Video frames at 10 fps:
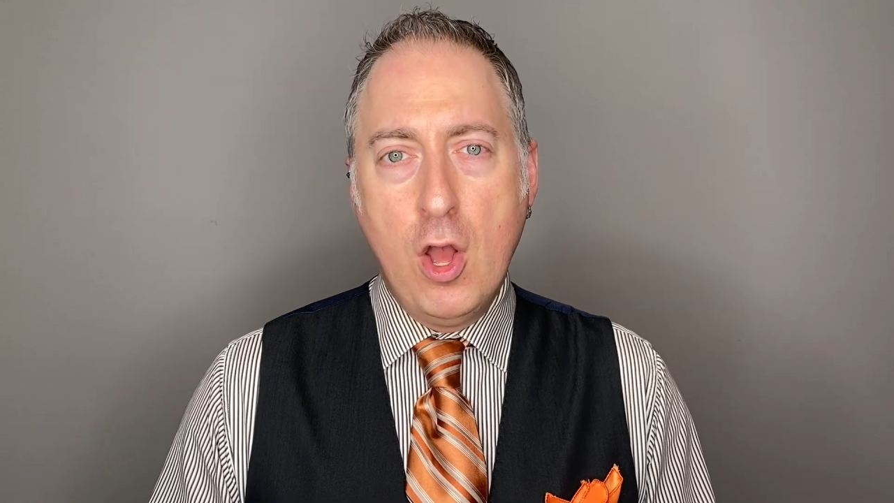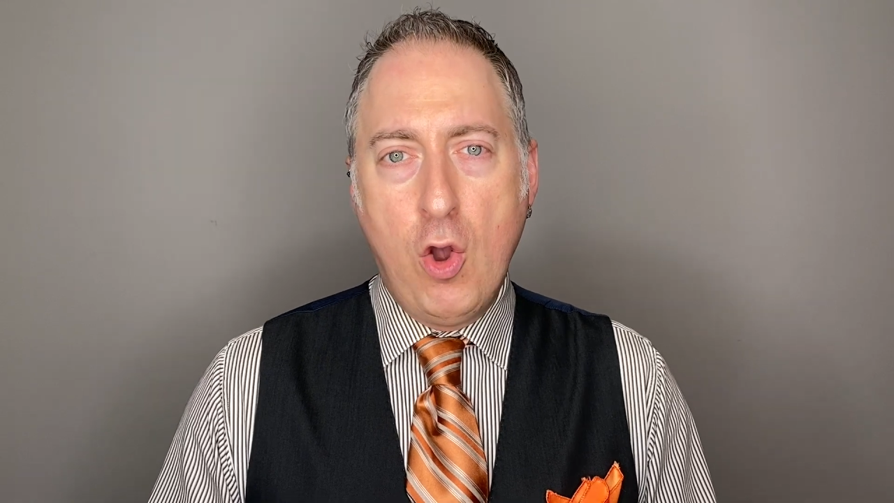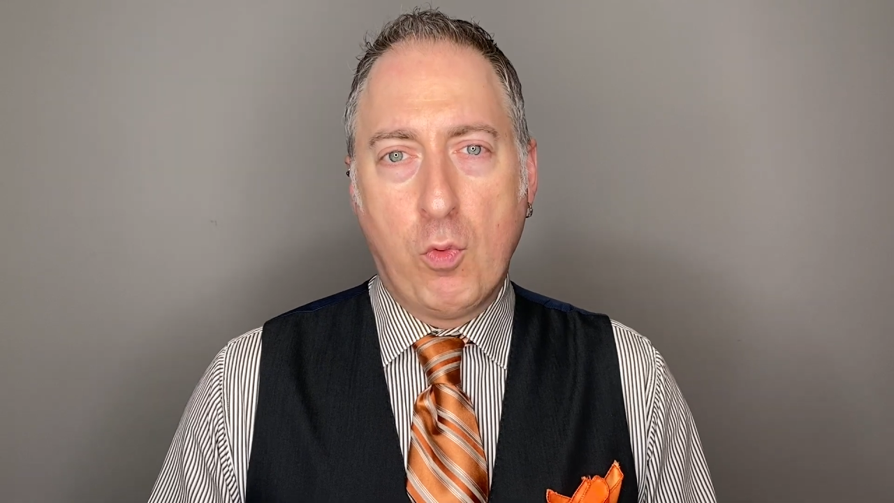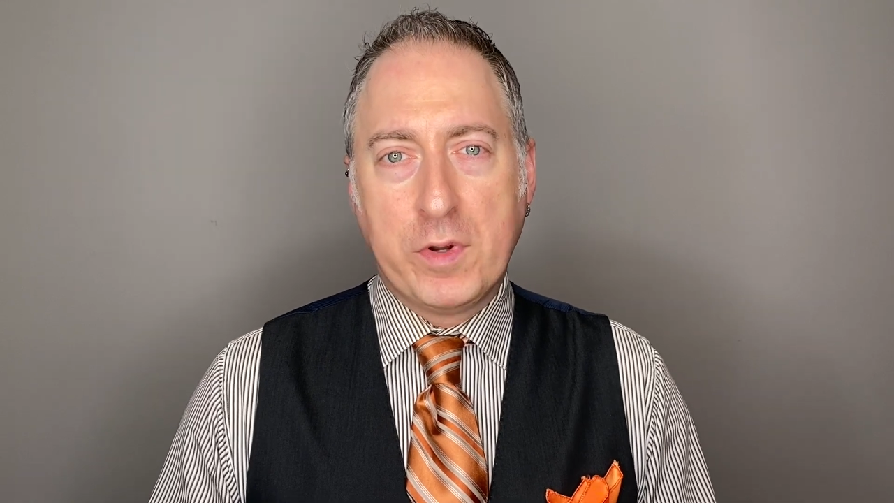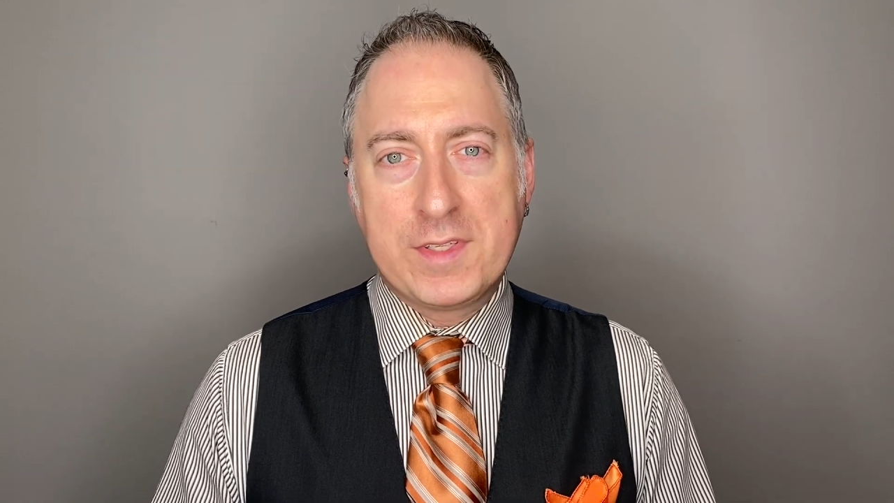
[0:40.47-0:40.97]

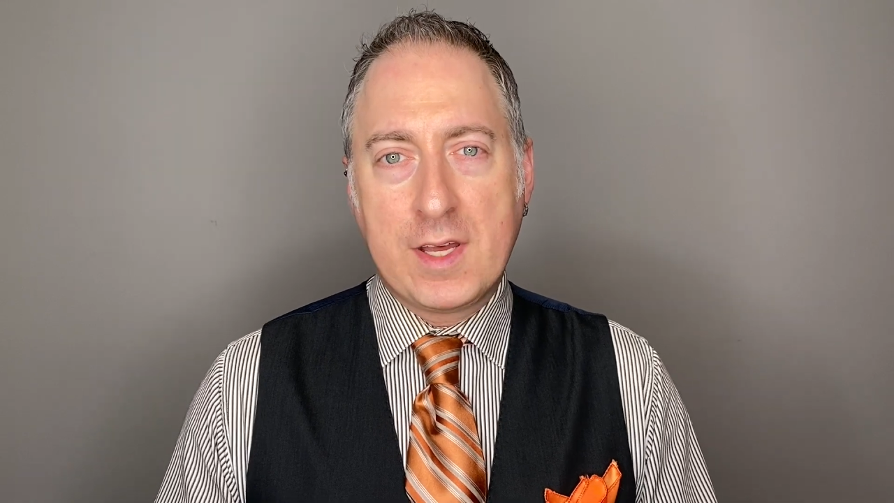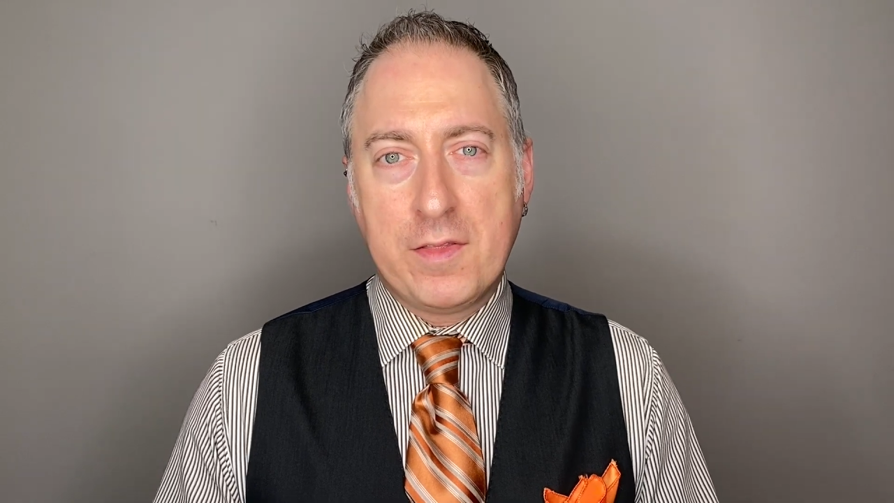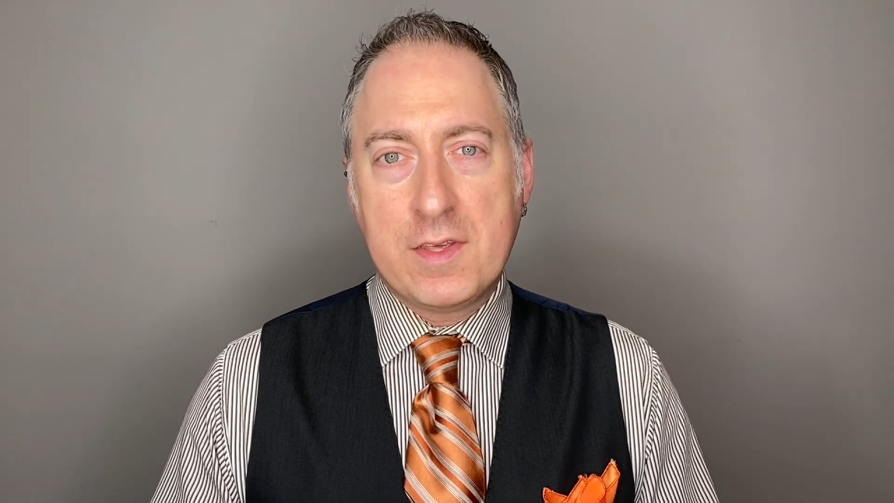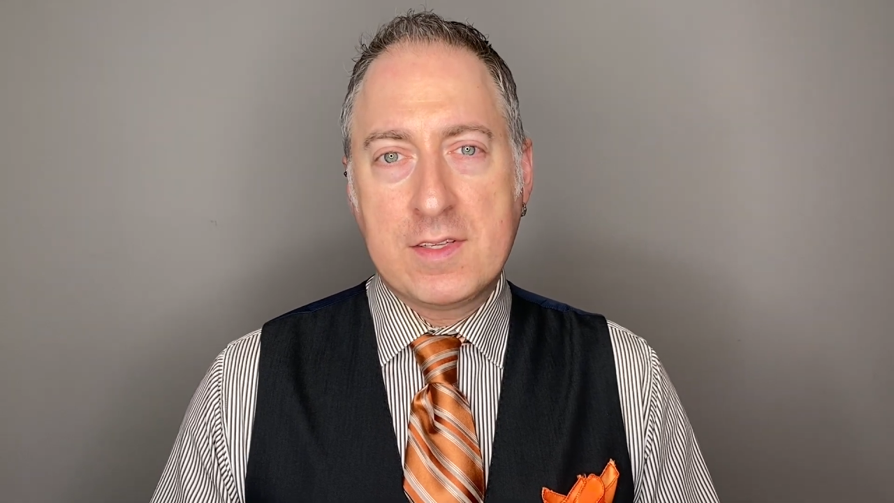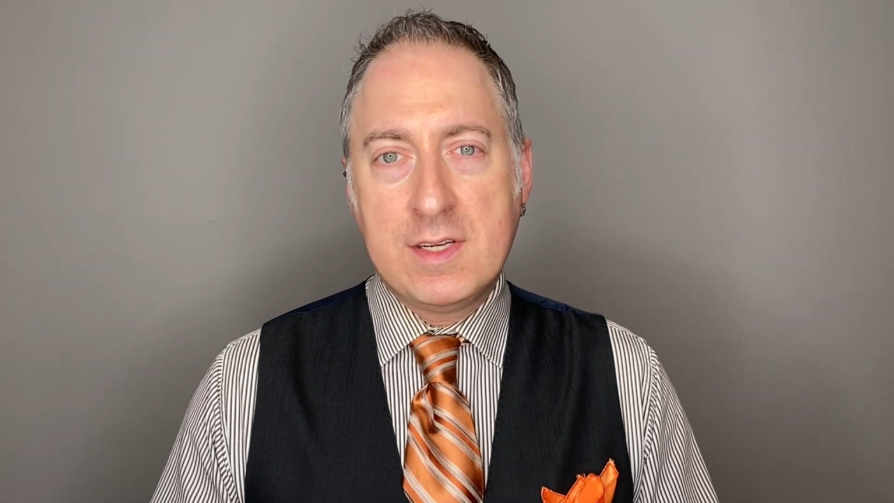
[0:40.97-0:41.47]
was
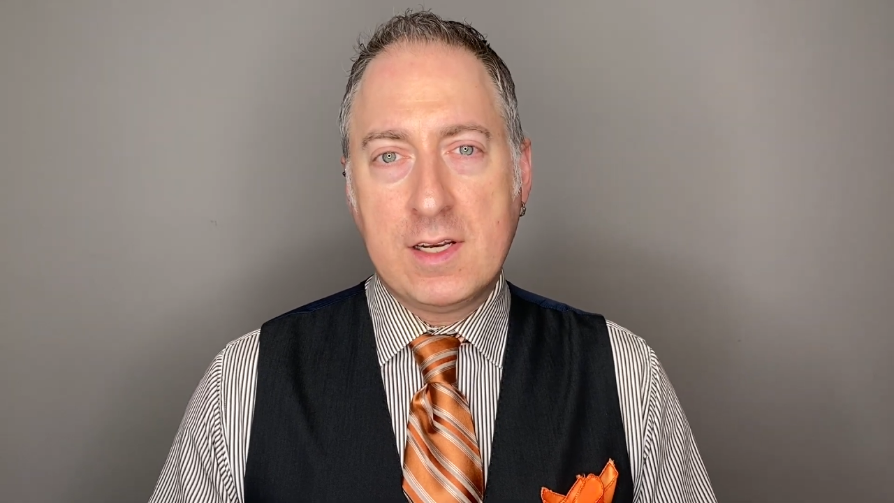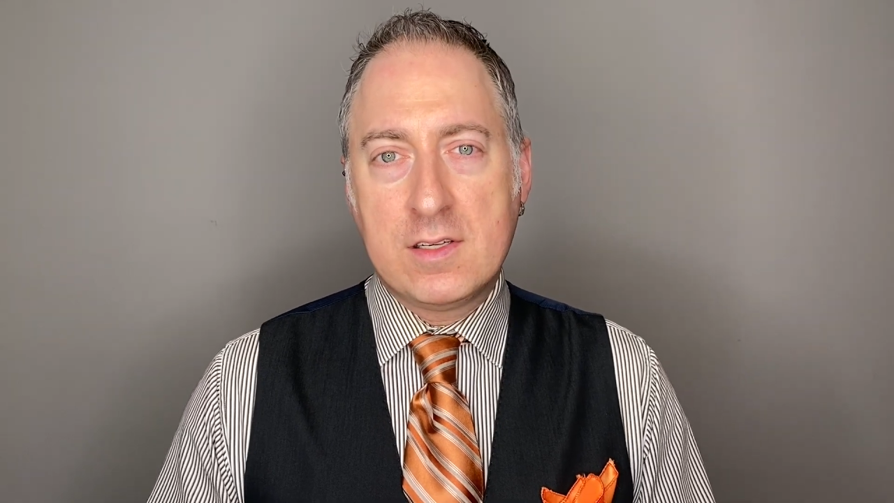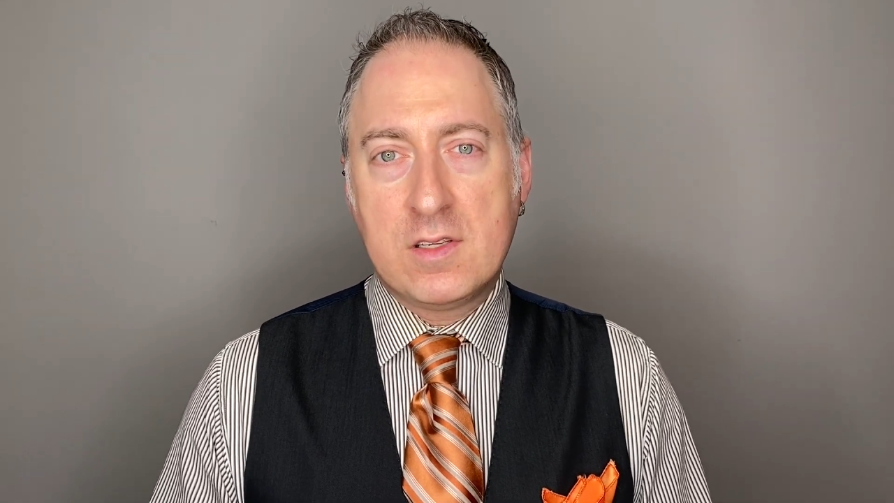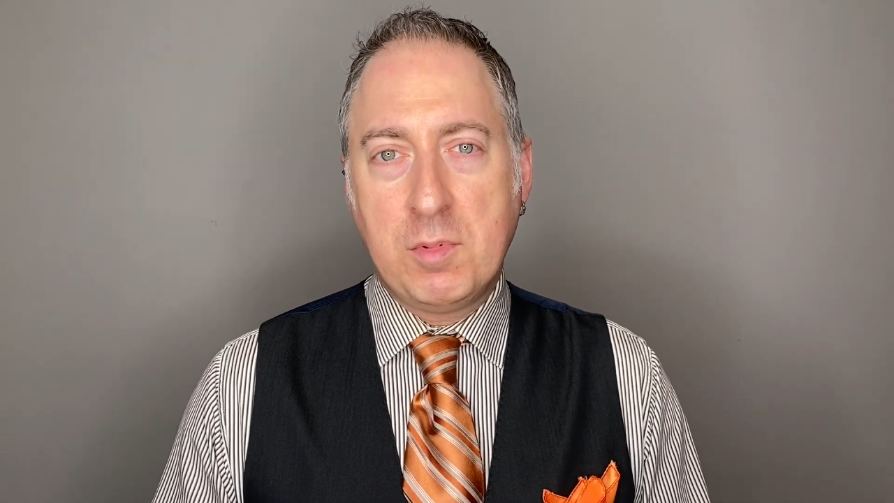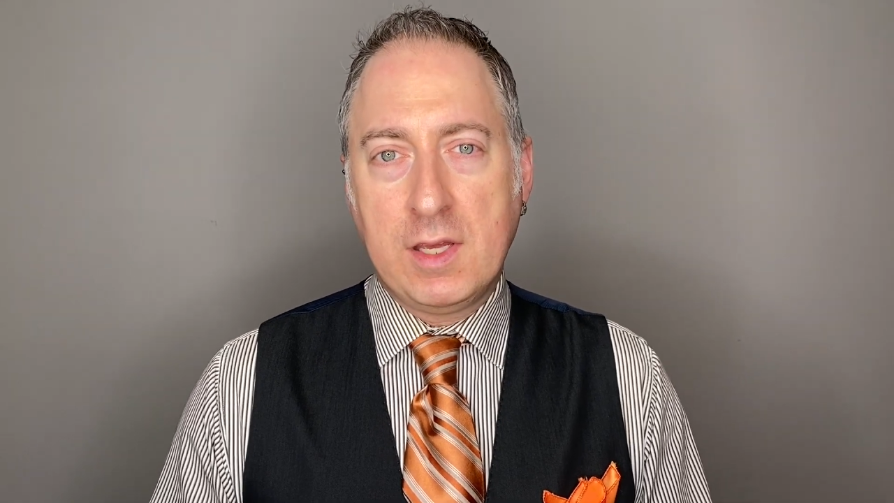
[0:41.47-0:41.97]
that this
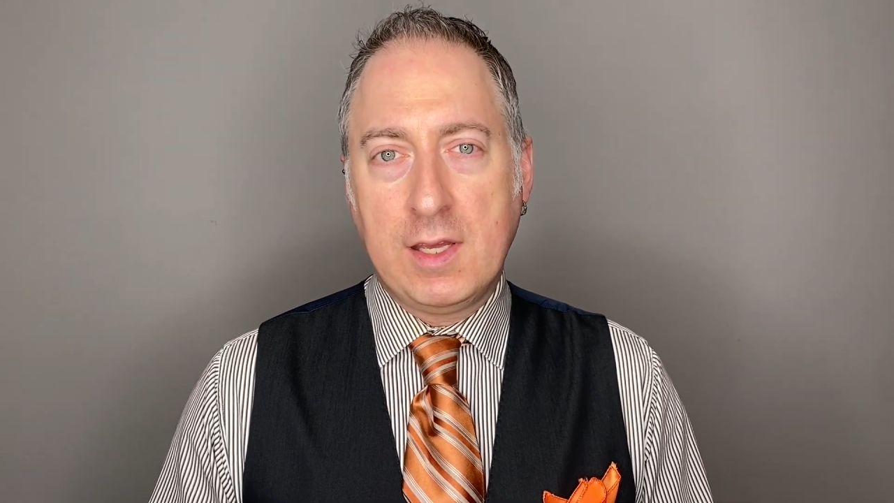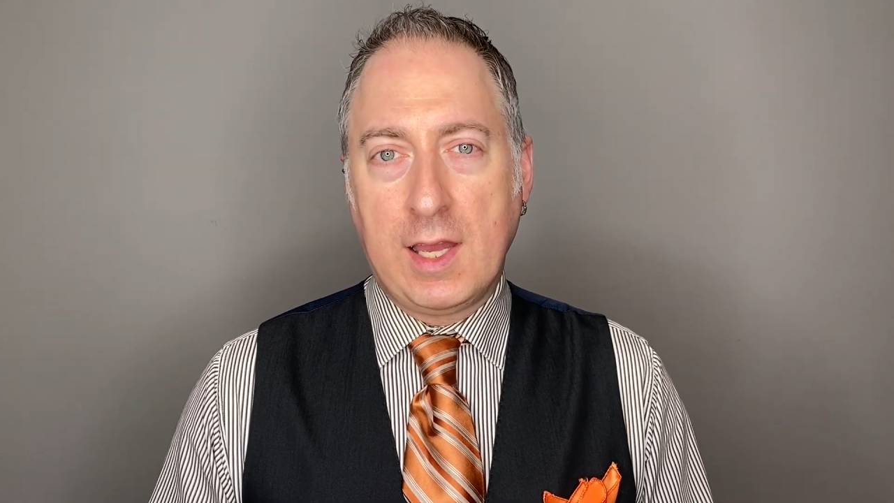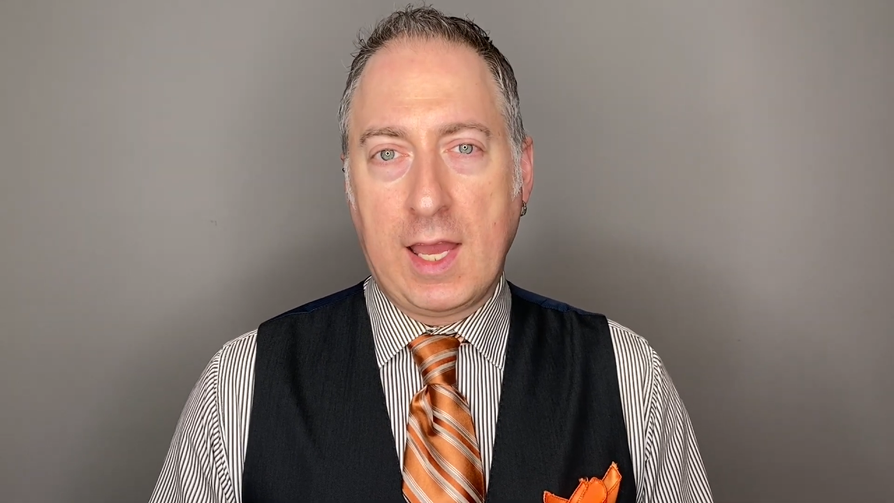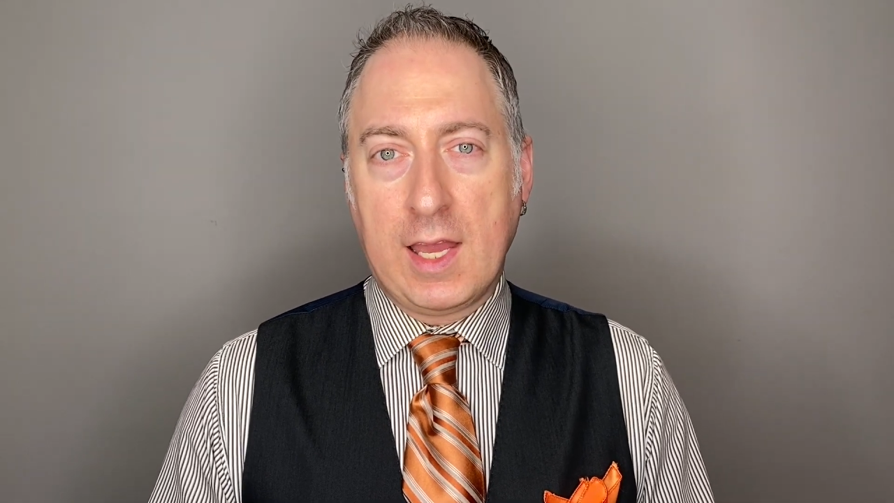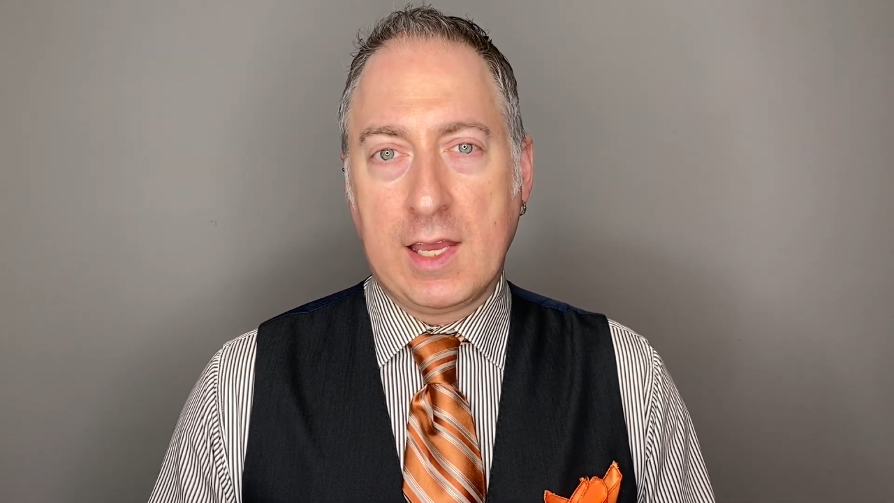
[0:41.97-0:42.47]
needed to
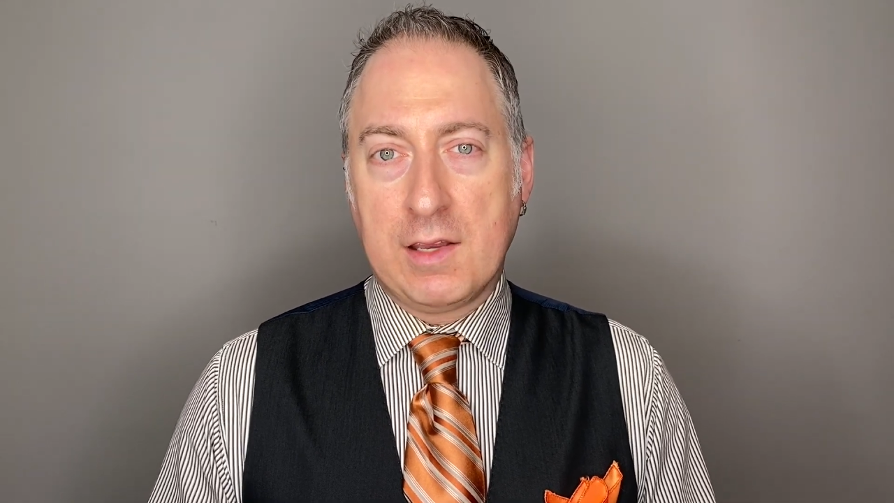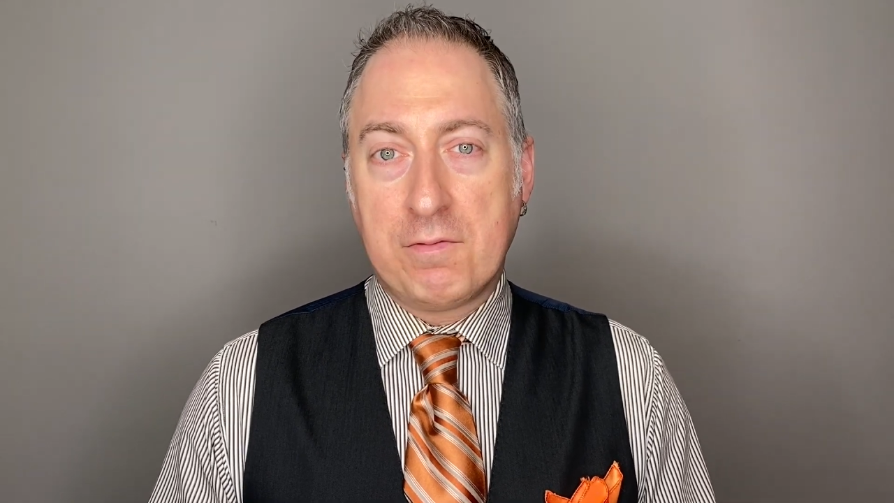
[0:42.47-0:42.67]
be a